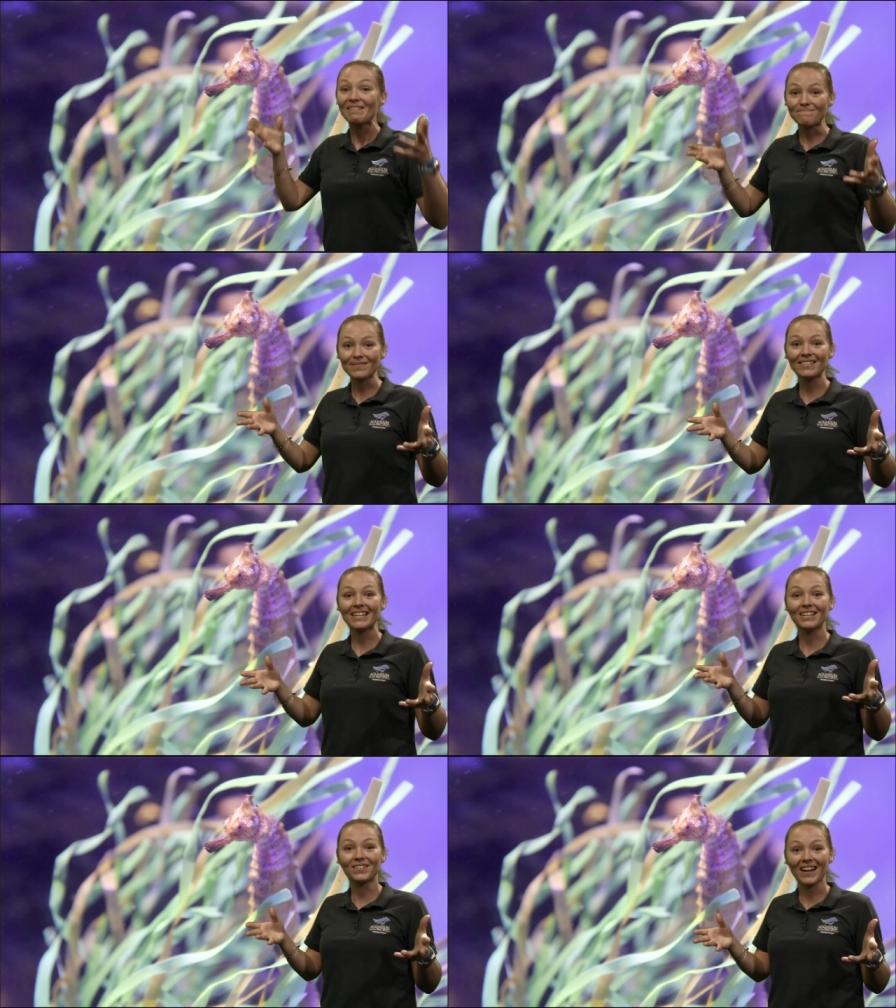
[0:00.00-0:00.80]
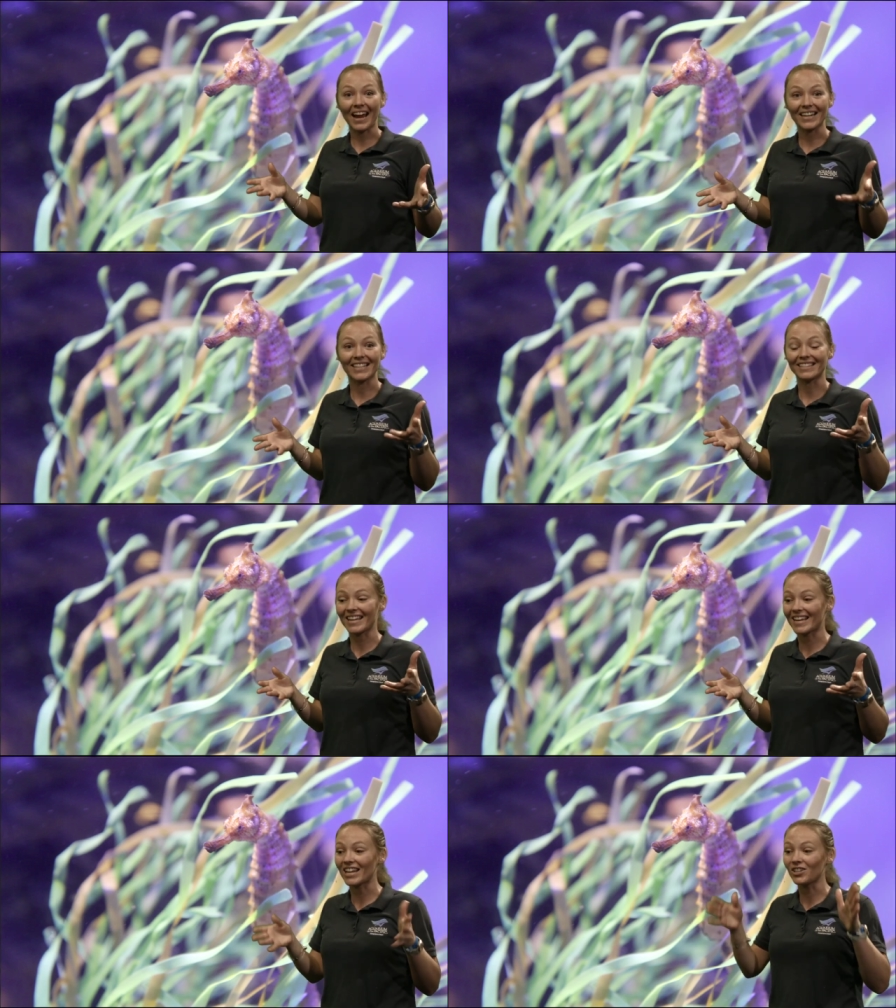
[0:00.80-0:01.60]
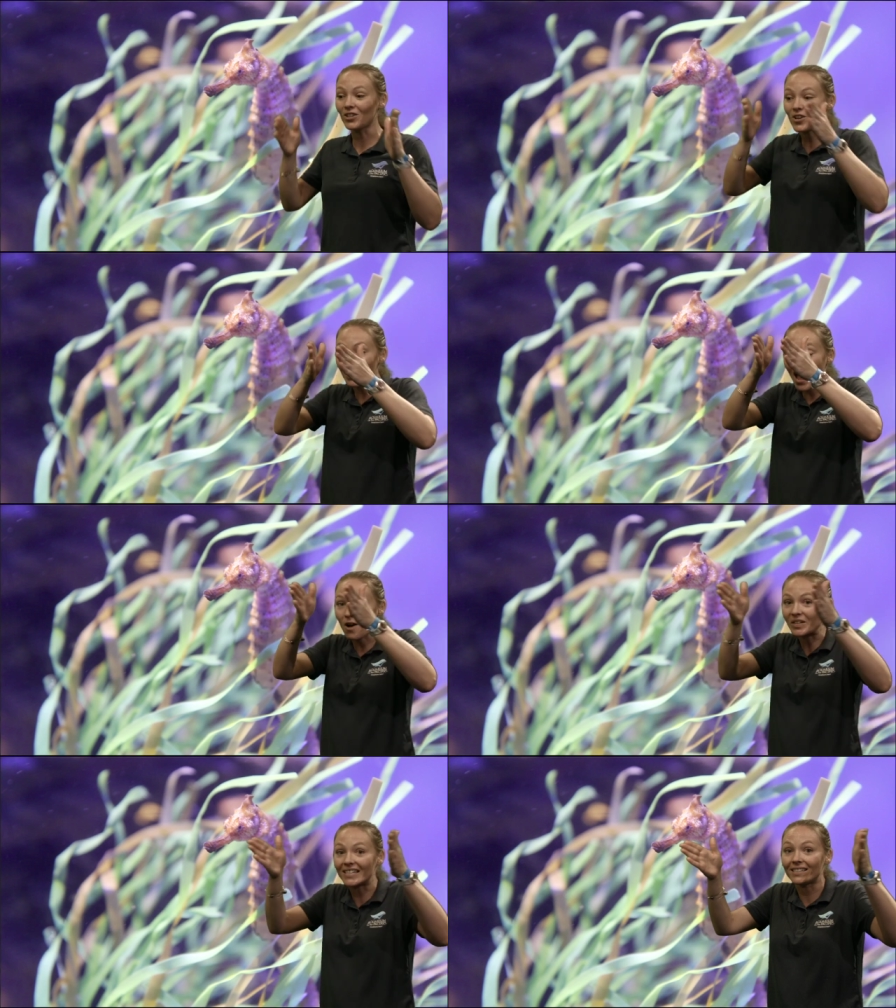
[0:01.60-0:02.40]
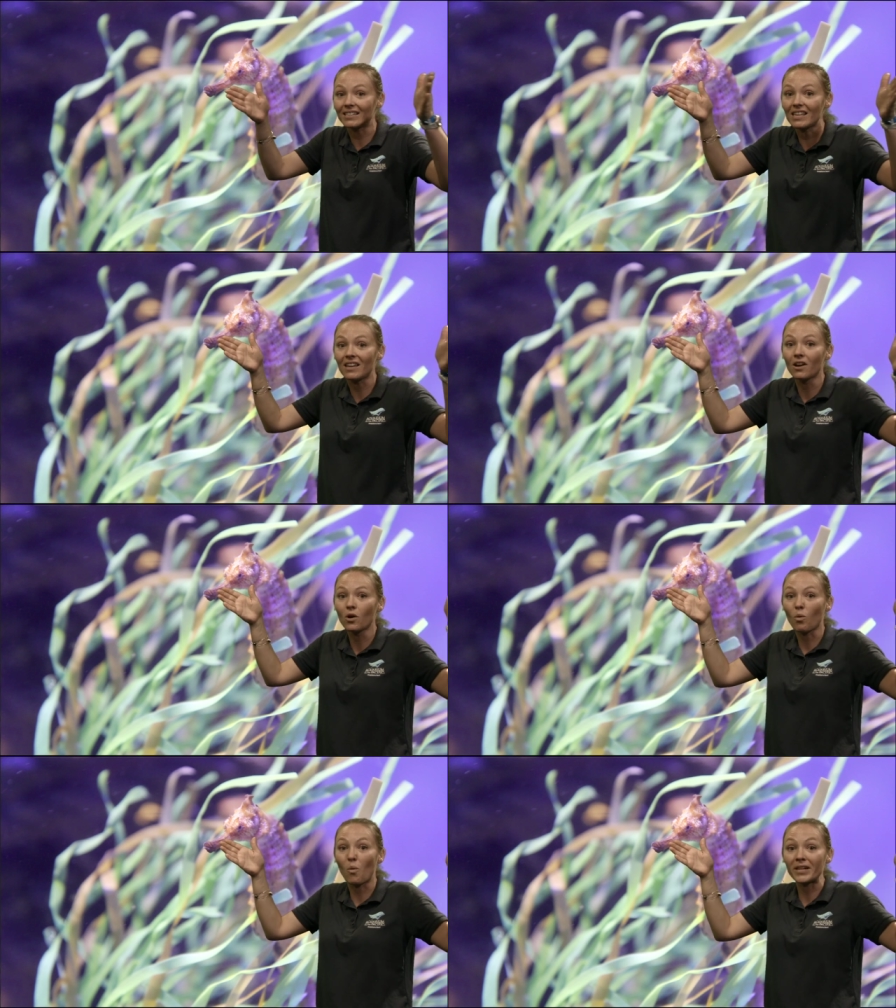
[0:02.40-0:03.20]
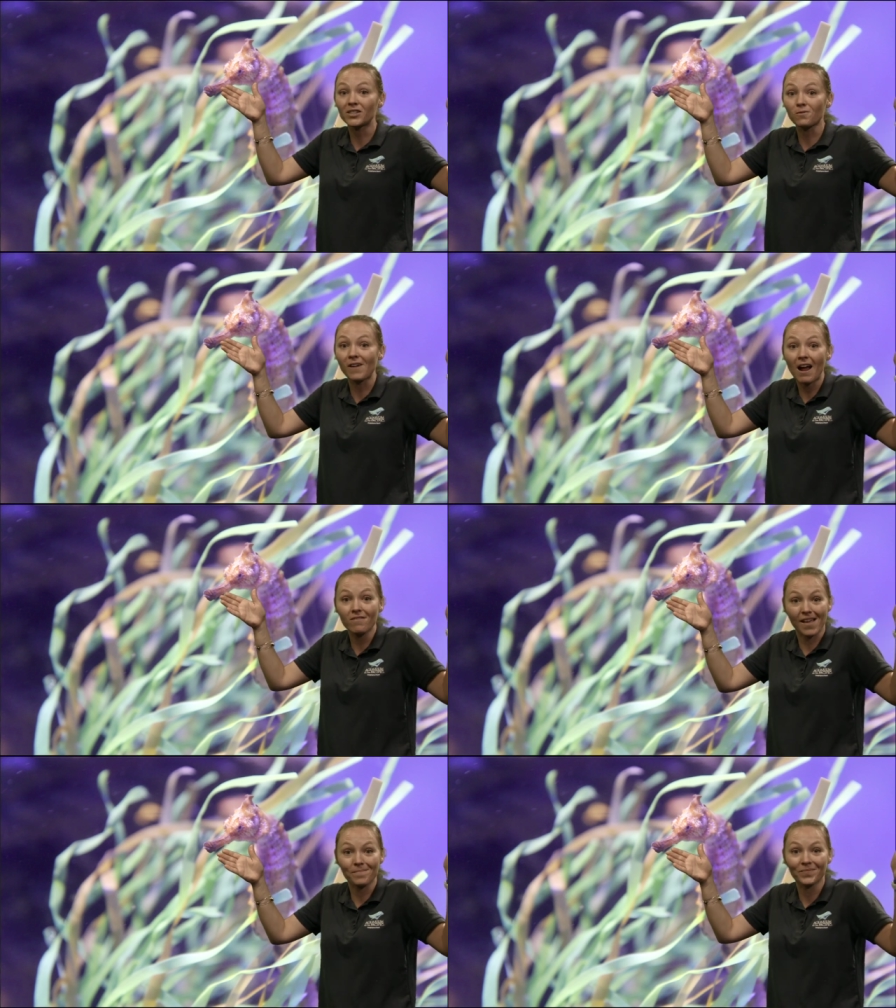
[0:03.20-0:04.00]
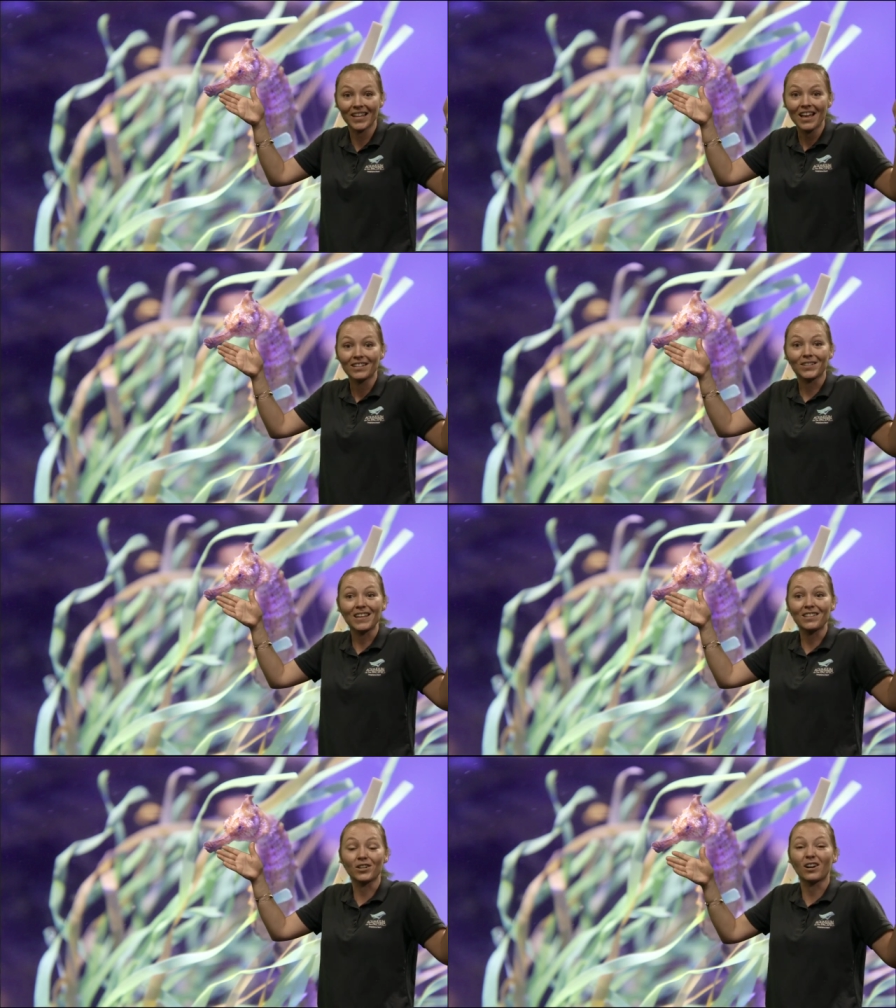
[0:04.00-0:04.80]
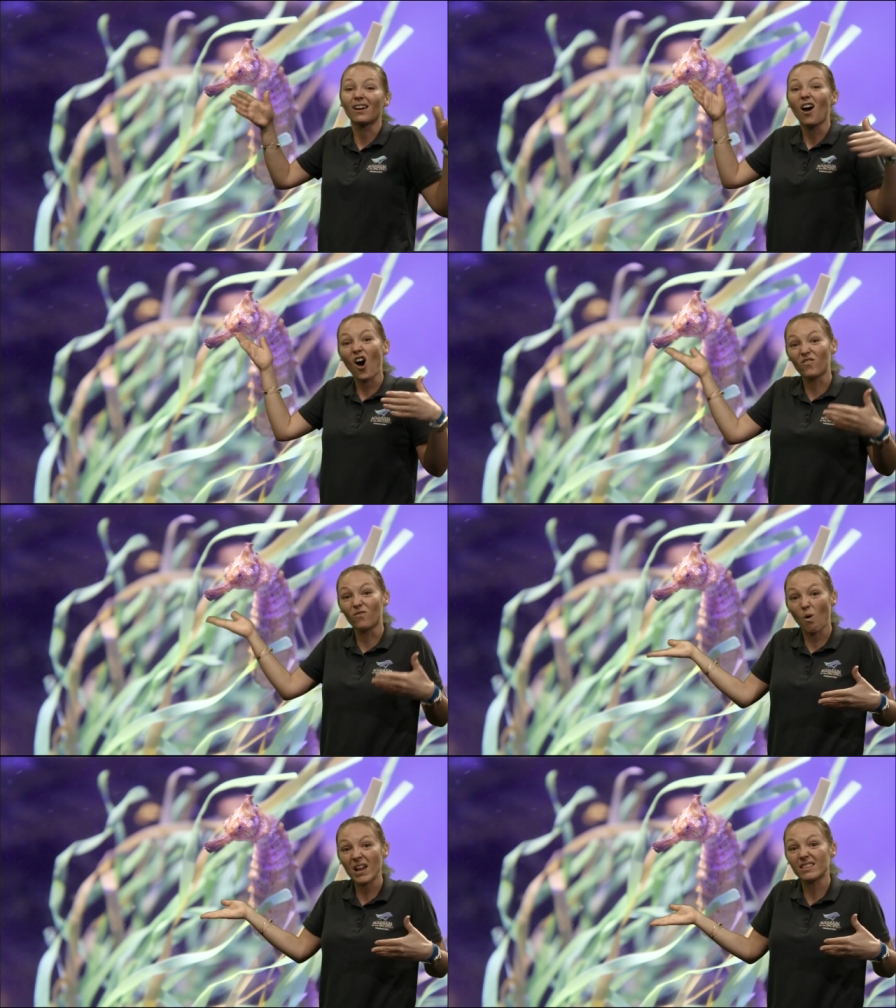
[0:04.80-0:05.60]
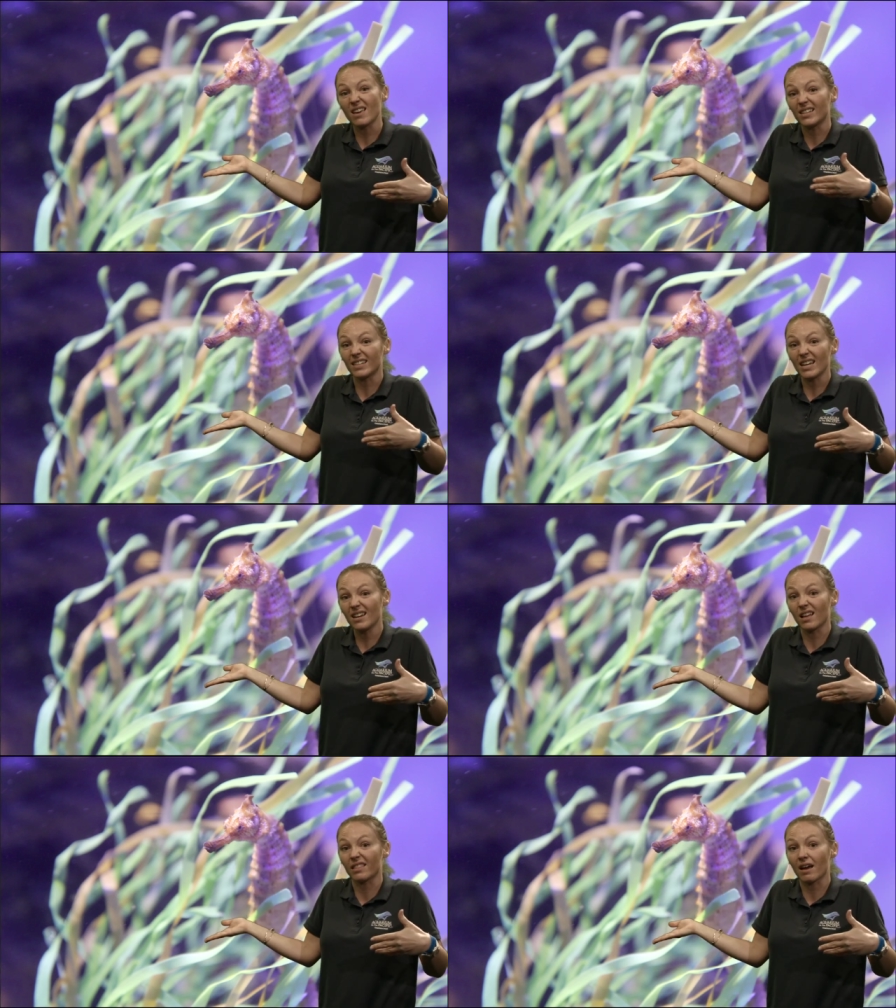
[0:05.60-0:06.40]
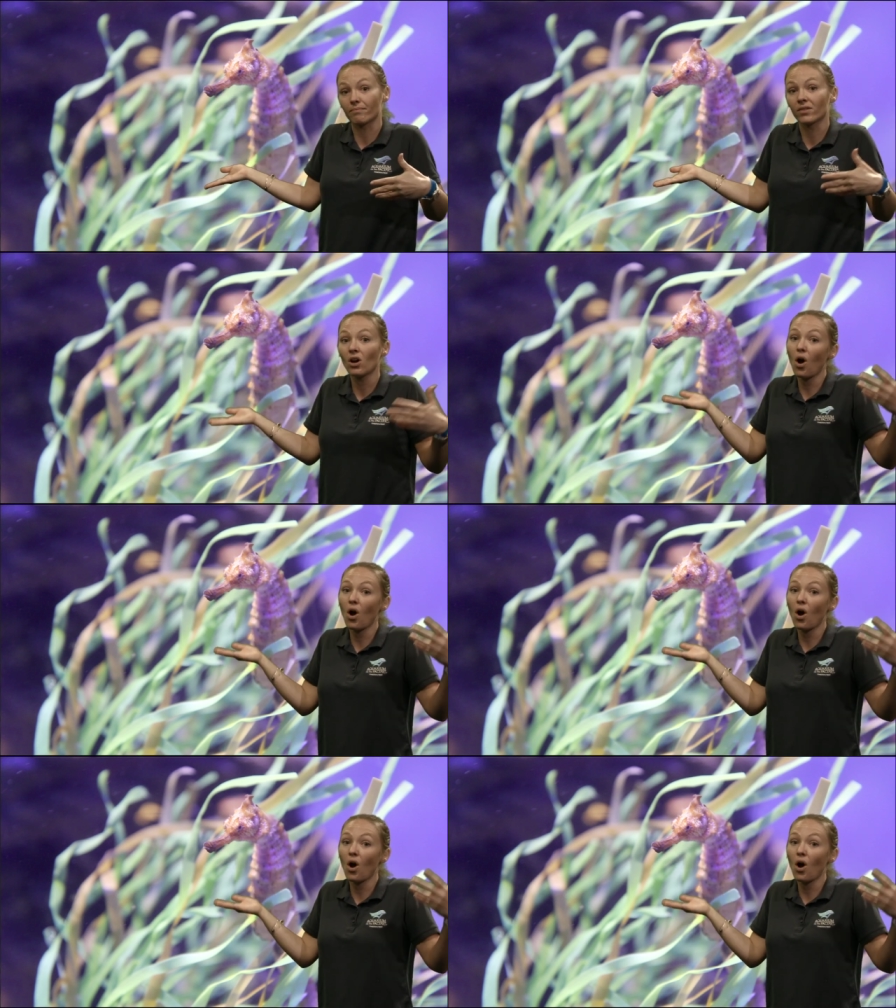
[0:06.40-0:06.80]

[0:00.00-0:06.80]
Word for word: Pretty great that they can look out to see what's around them to either avoid things eating them